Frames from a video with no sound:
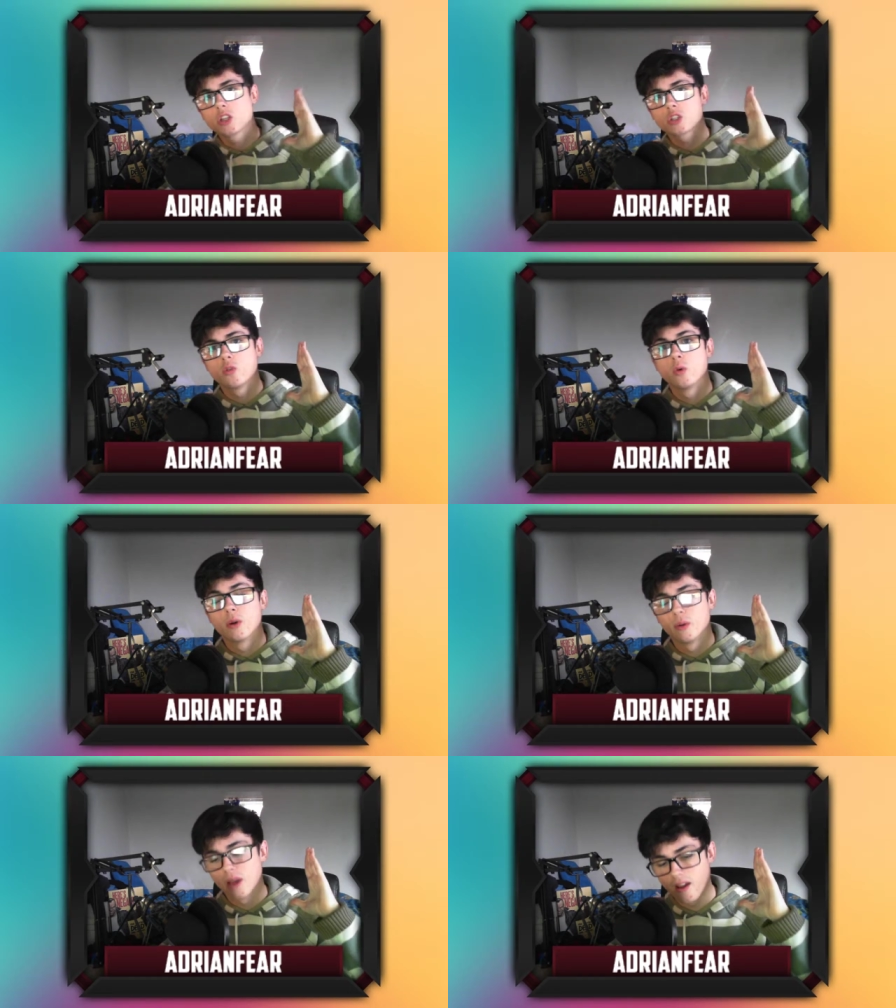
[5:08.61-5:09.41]
so
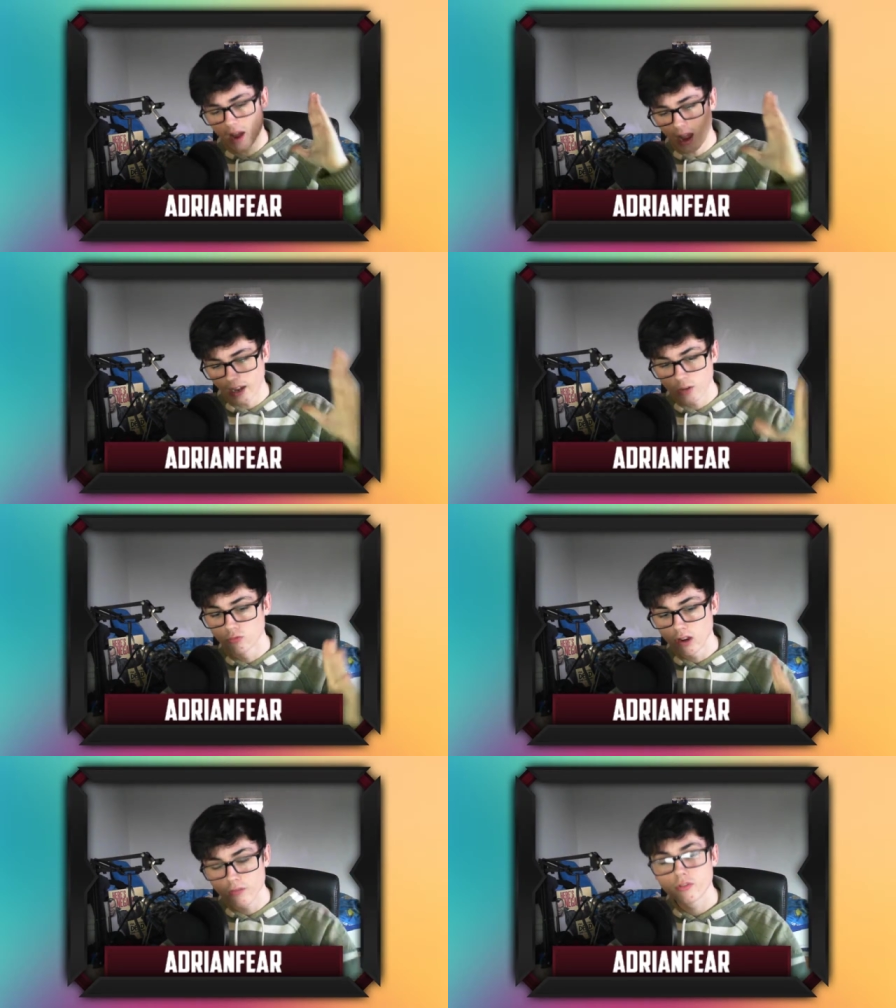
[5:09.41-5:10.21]
I
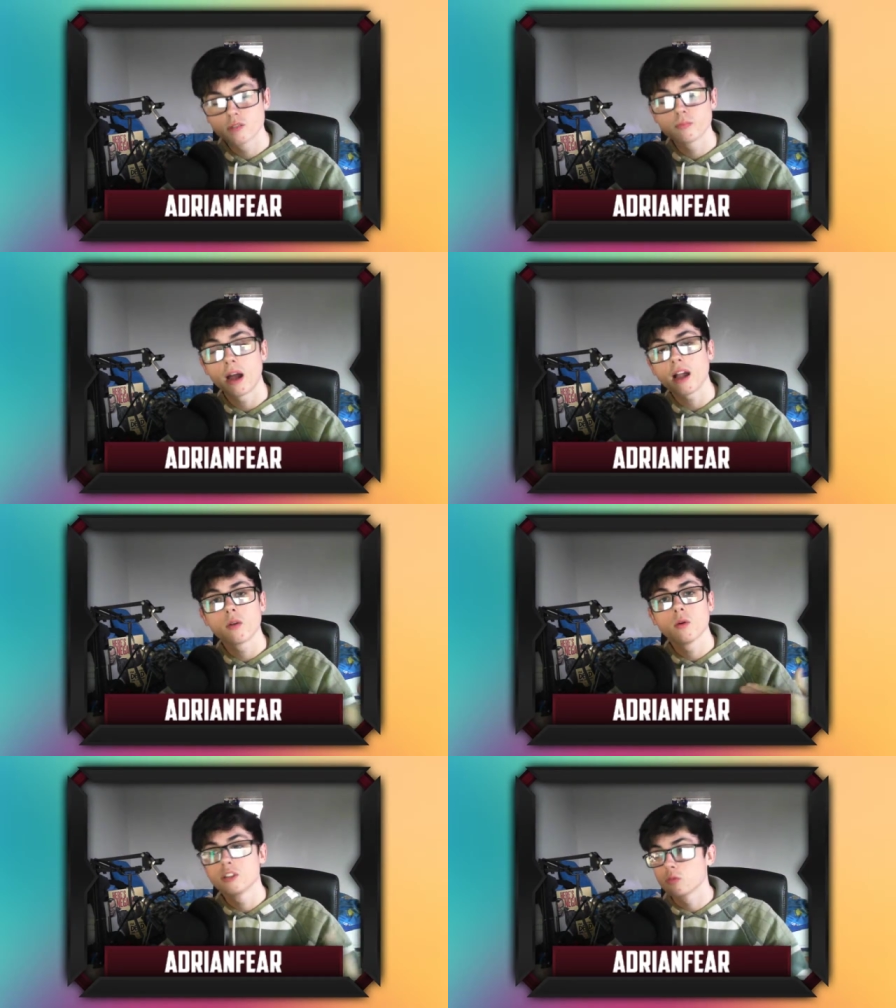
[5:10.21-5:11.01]
can reference back
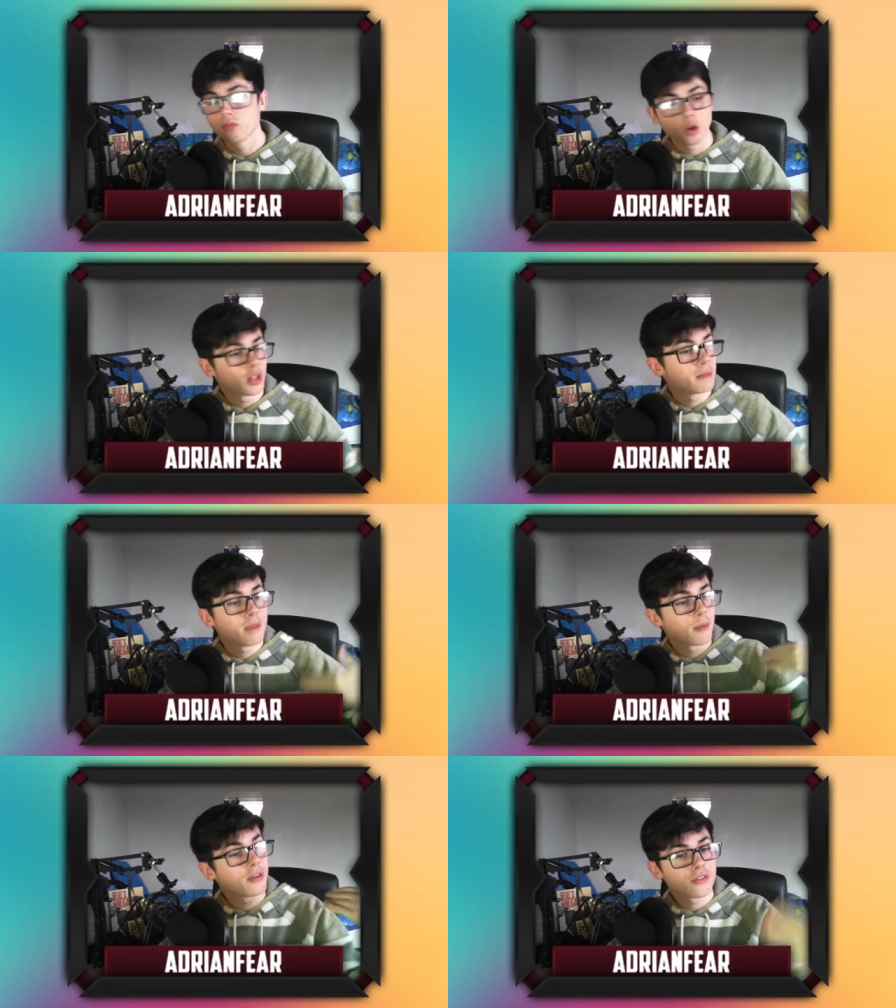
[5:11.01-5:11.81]
once we've got like
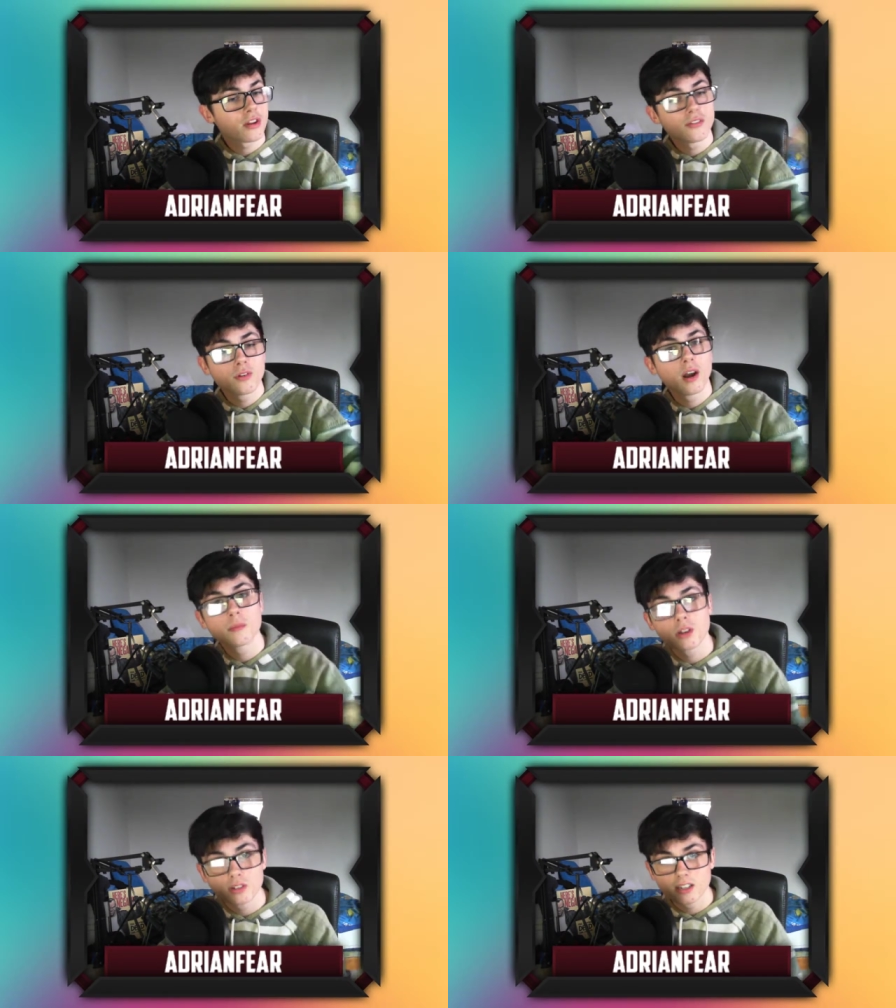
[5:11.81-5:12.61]
maybe 3 or 4
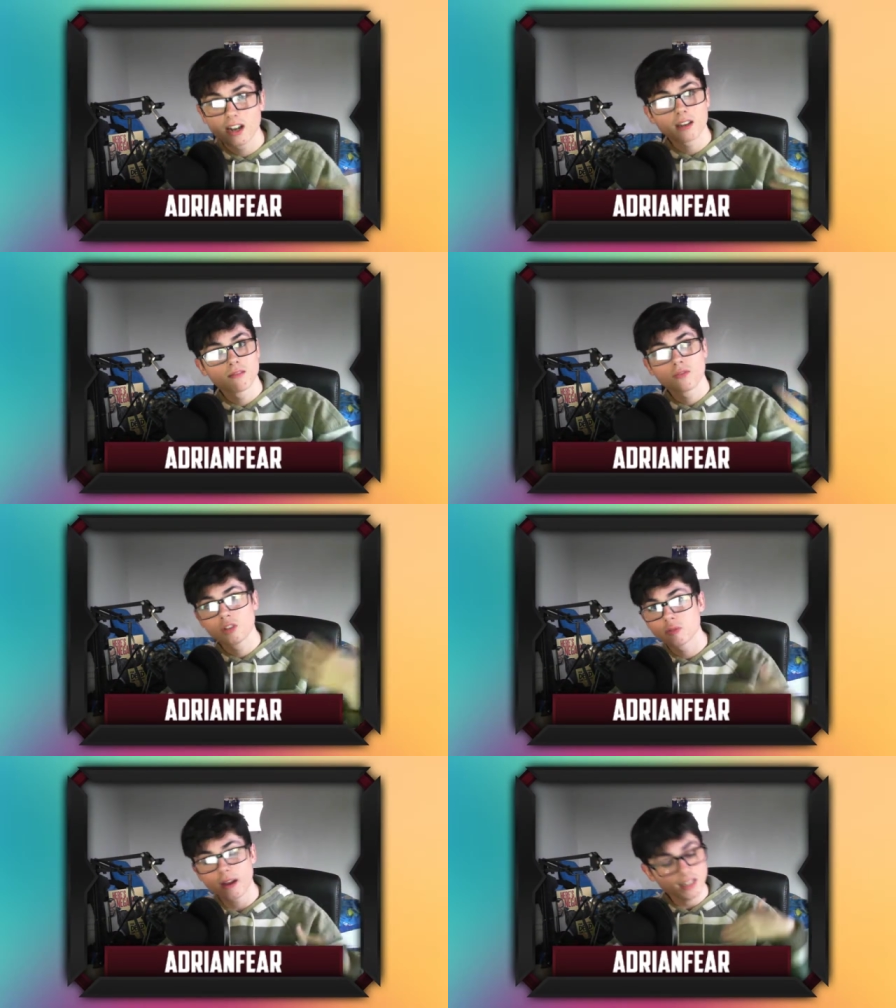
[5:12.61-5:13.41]
episodes in. I can
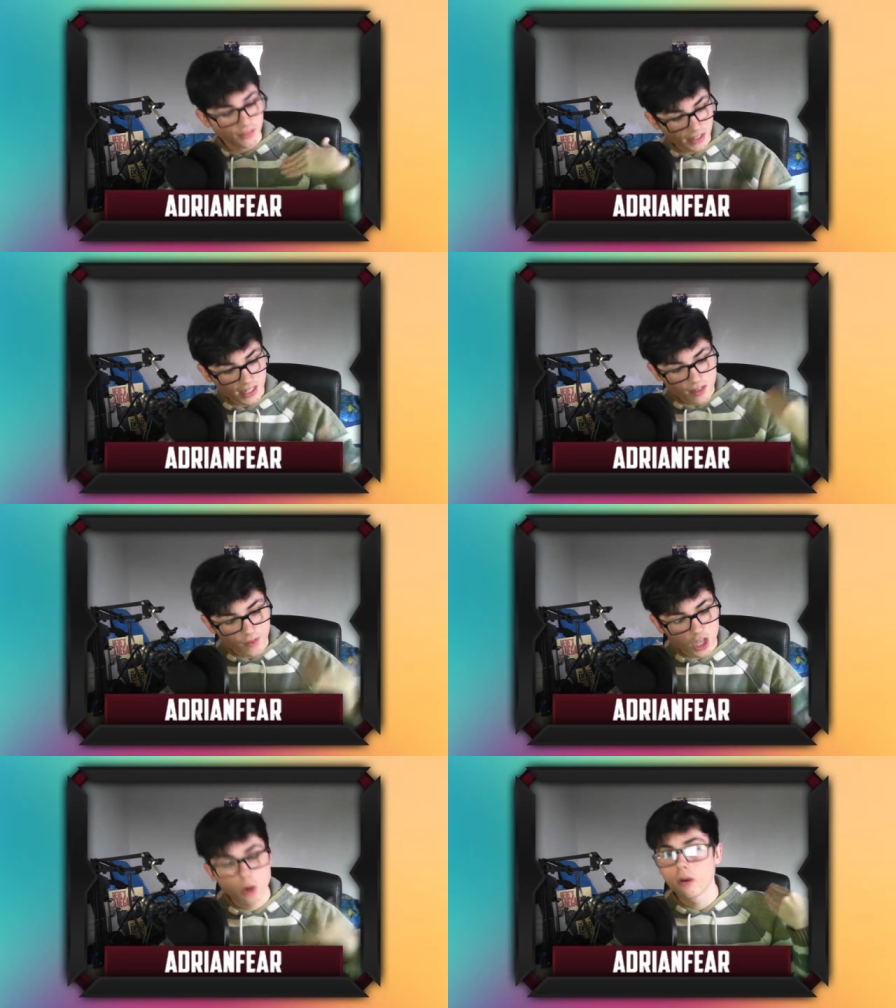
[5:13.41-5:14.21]
reference back to this is the
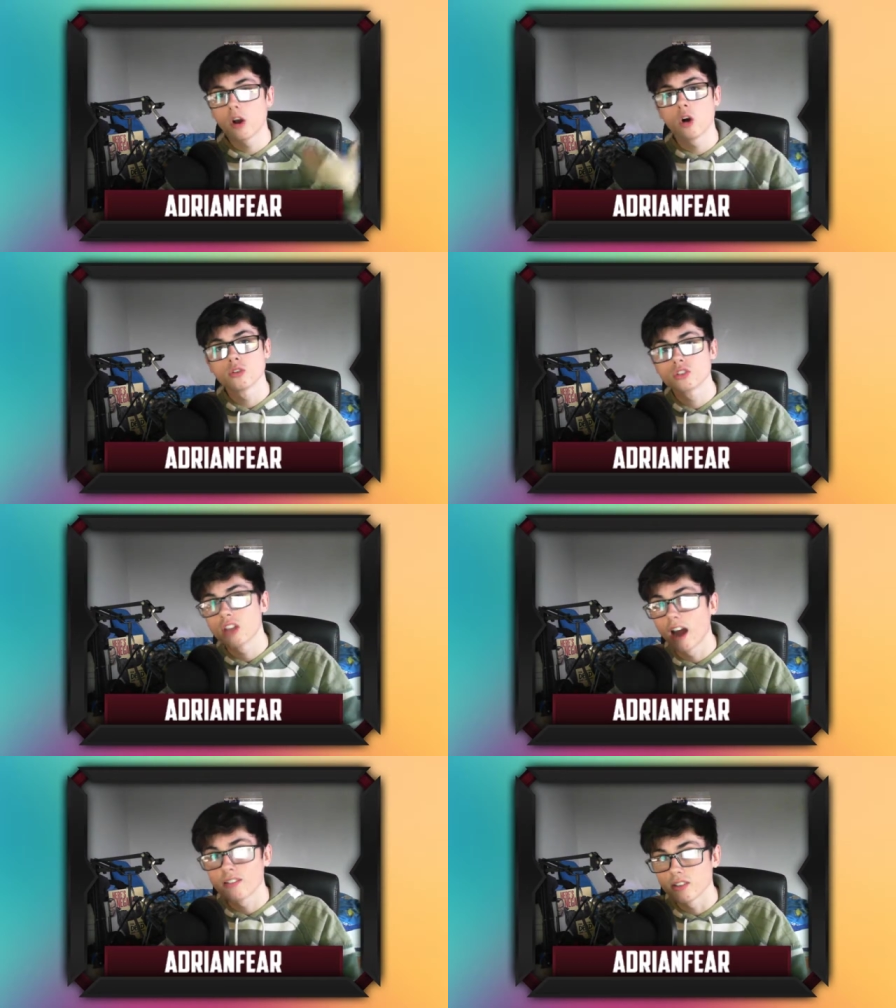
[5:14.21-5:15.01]
video where it all
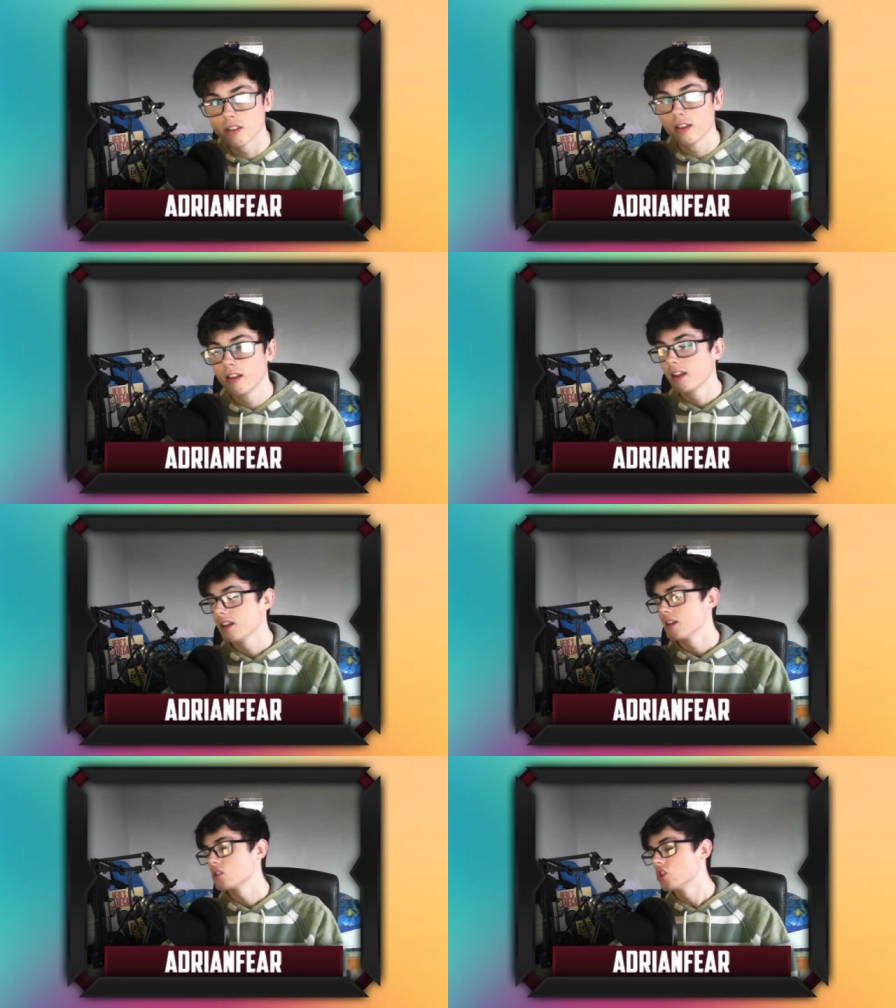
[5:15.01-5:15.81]
started.
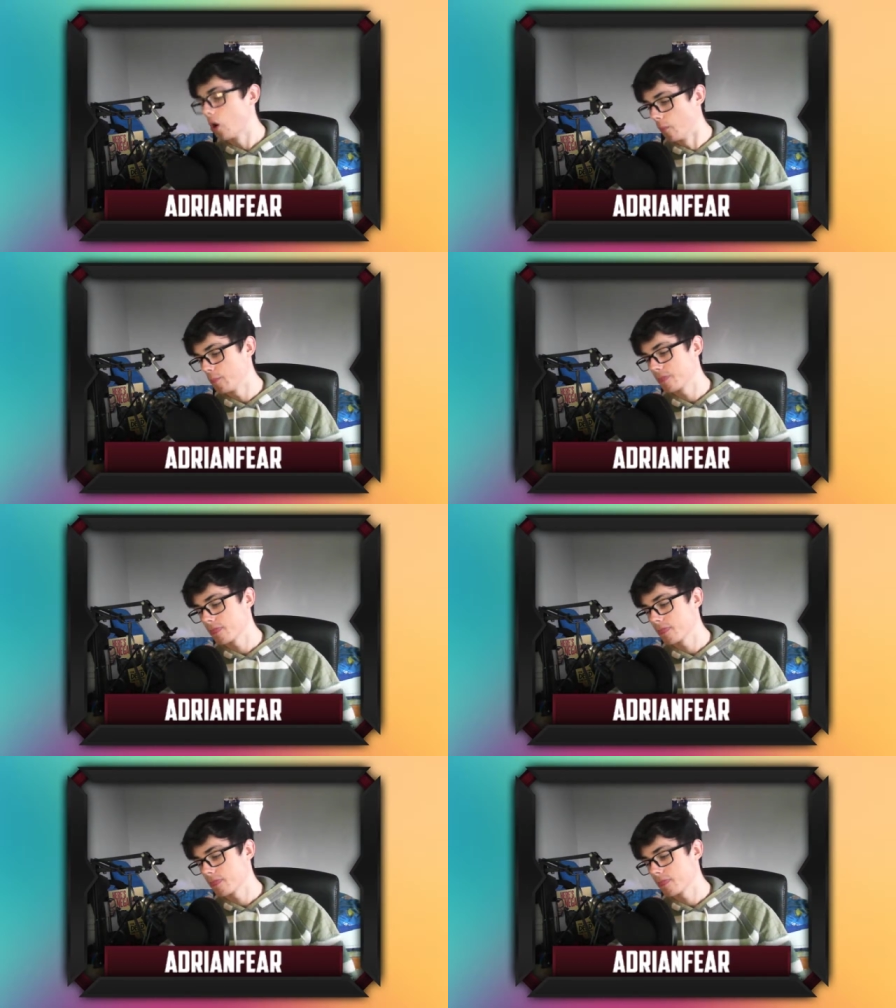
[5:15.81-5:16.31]
So